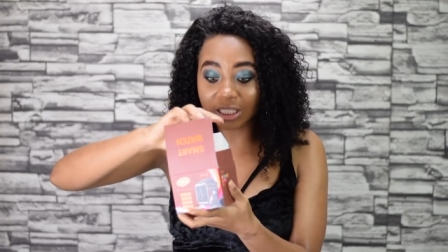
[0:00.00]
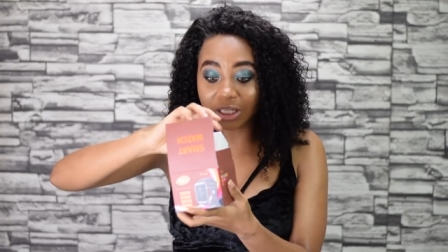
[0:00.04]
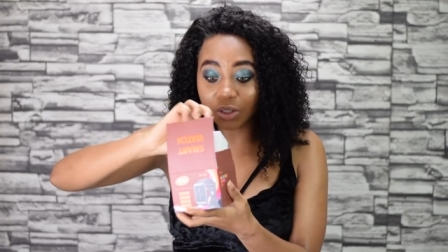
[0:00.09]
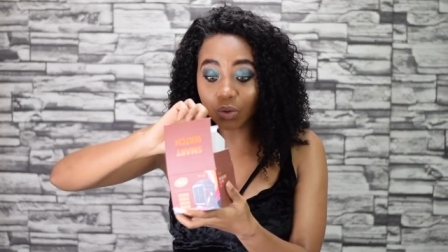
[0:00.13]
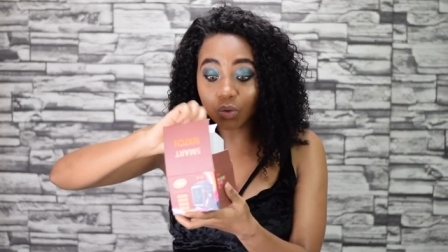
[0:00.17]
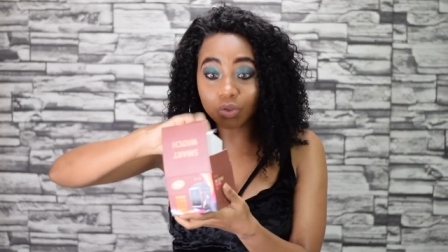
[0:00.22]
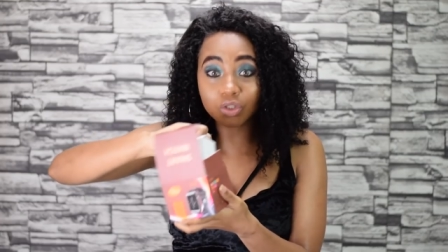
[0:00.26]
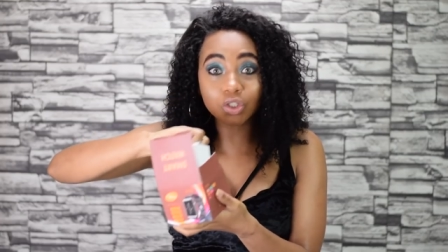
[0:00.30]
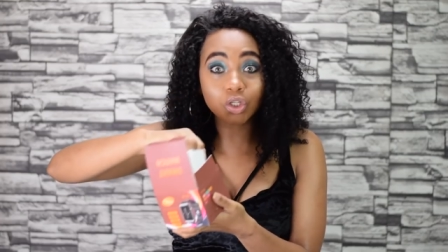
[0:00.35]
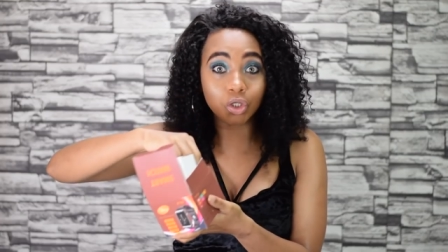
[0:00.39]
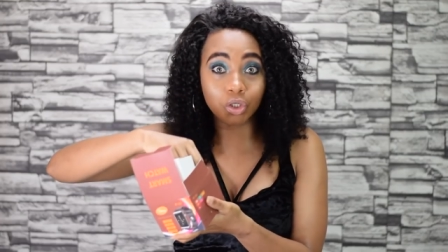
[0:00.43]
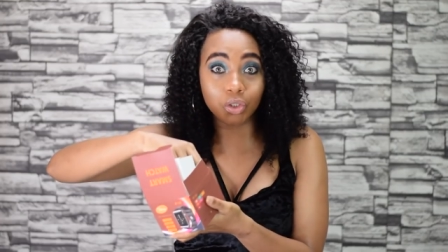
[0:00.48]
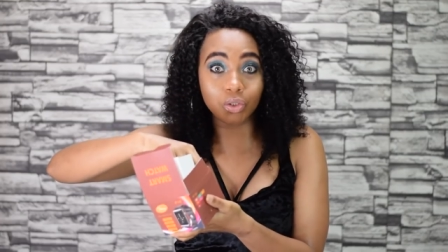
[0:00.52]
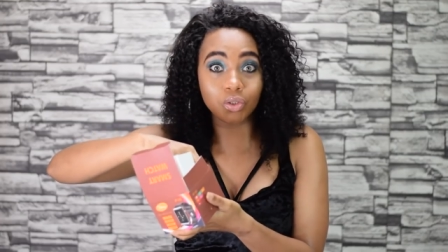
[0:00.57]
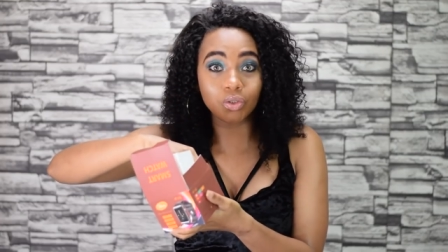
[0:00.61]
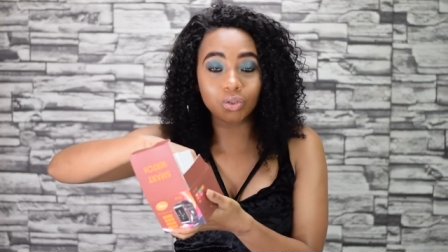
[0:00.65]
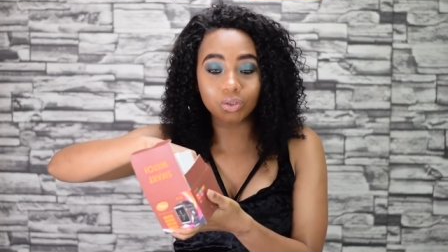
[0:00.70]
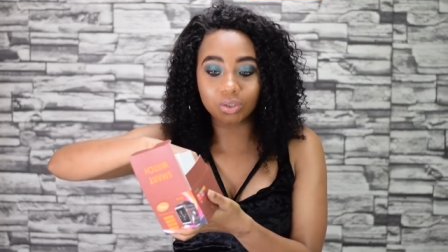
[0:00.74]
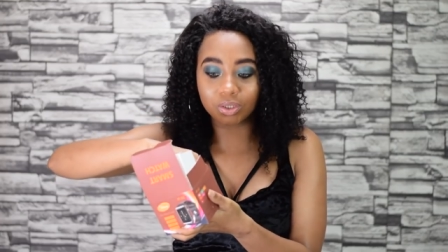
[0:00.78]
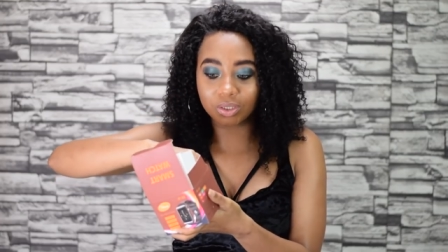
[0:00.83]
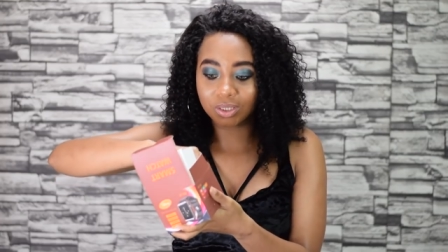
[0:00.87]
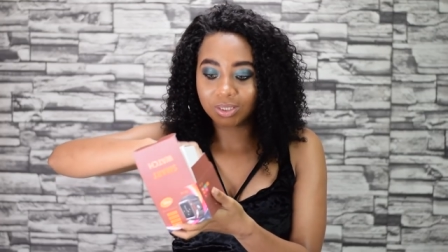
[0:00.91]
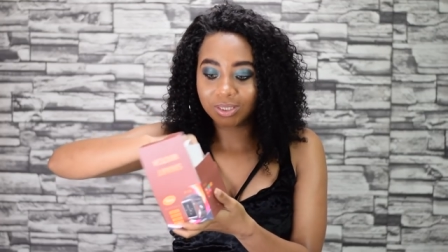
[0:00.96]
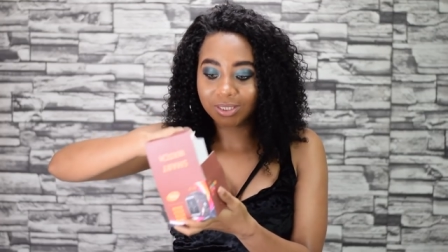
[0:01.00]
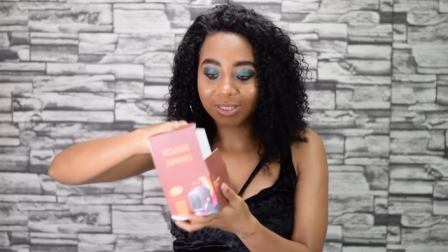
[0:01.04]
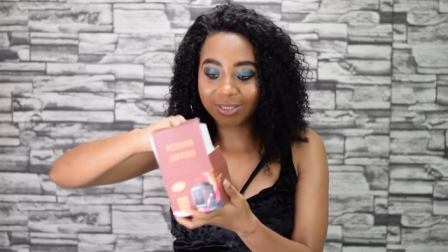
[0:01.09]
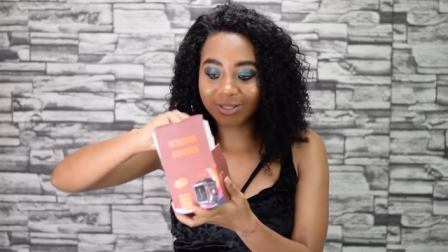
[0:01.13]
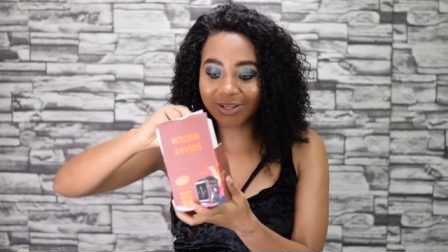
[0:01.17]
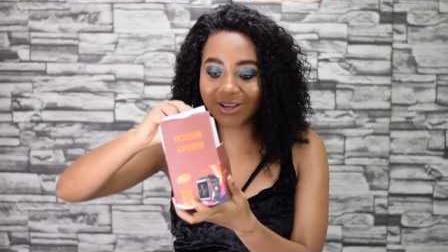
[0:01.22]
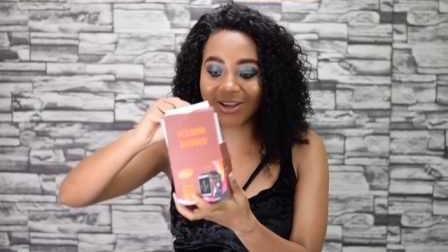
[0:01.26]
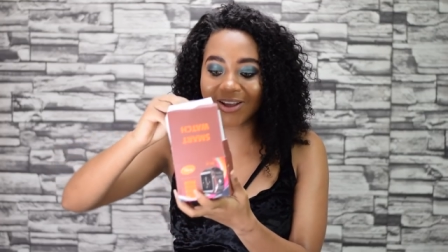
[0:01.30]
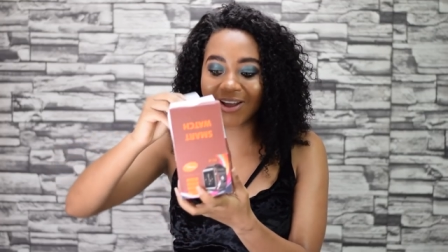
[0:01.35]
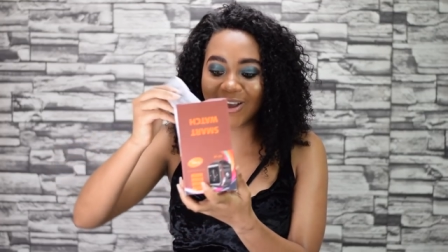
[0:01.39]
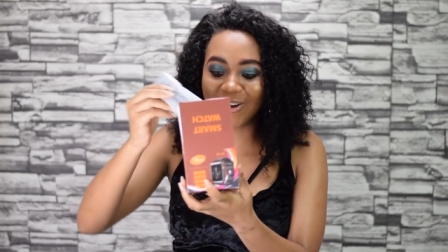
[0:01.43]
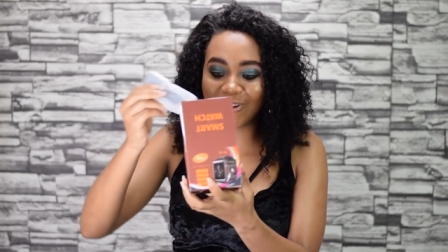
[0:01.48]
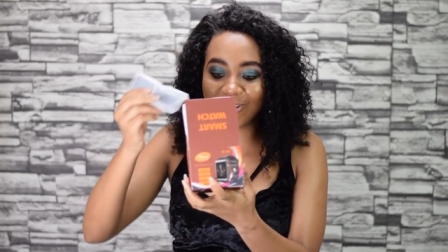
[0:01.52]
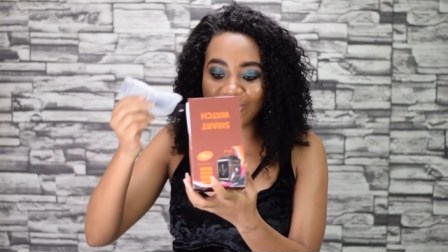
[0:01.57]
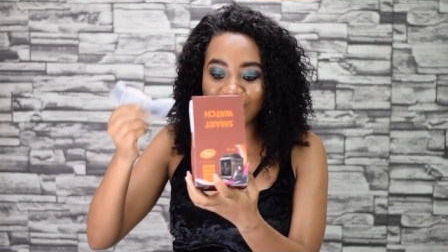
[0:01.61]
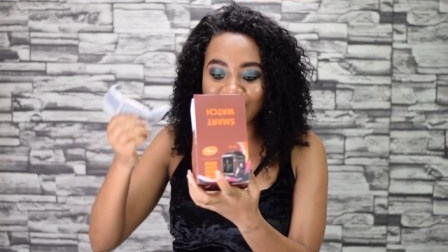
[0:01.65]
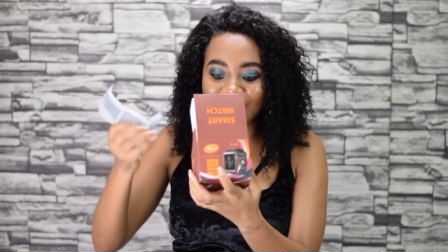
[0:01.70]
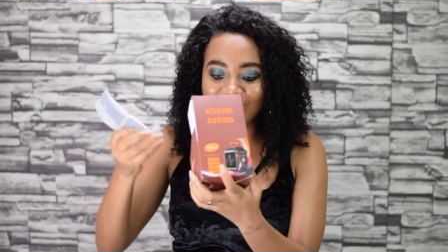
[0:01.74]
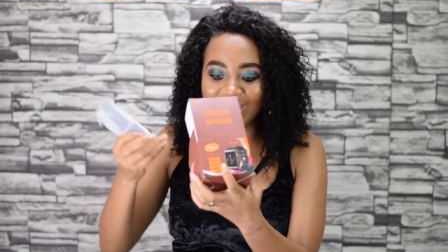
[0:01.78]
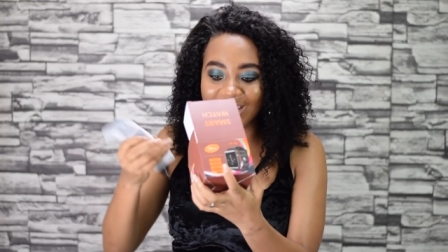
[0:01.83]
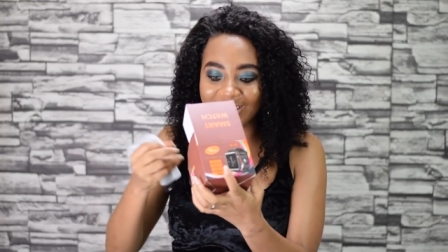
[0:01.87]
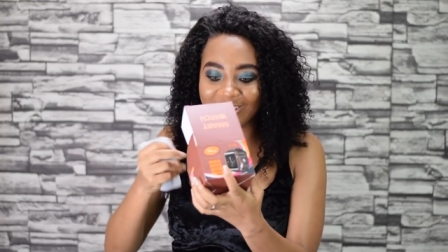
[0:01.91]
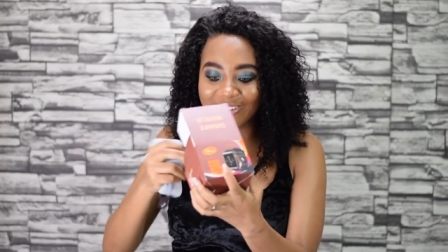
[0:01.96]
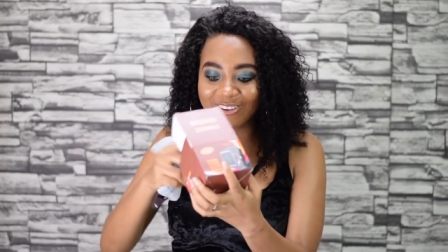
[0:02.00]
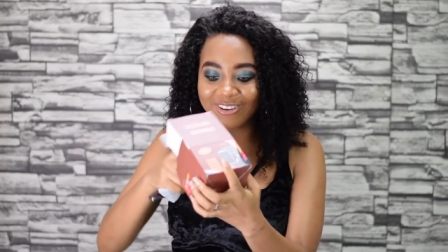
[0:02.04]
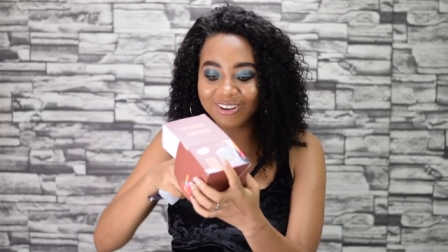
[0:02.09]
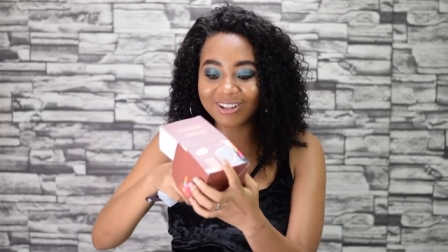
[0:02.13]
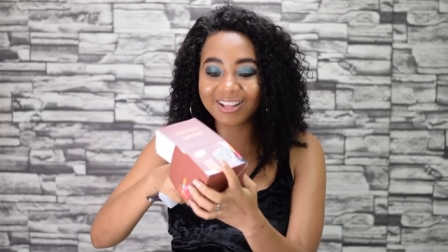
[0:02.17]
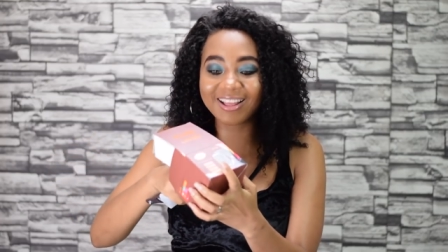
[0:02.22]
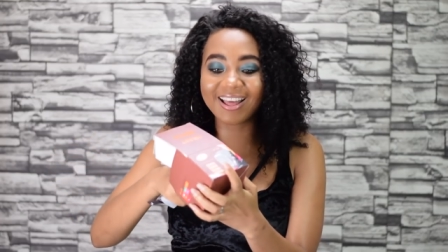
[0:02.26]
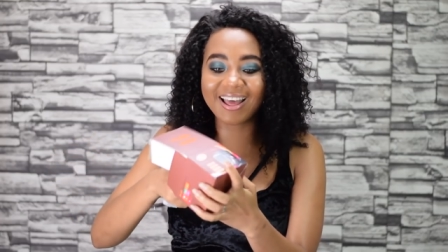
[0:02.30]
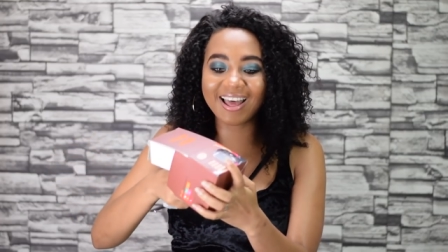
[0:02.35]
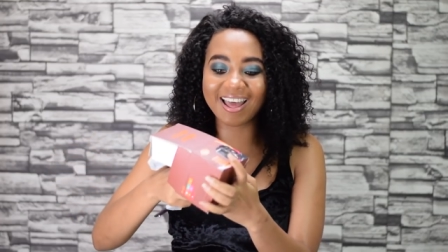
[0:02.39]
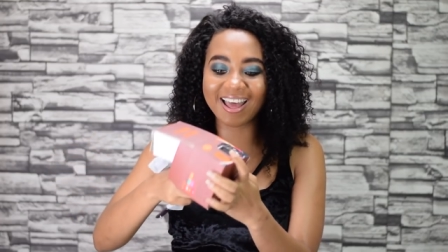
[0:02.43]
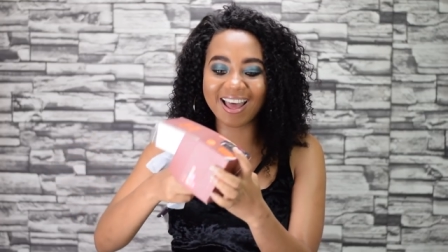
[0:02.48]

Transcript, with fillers: it looks cute. Oh my God.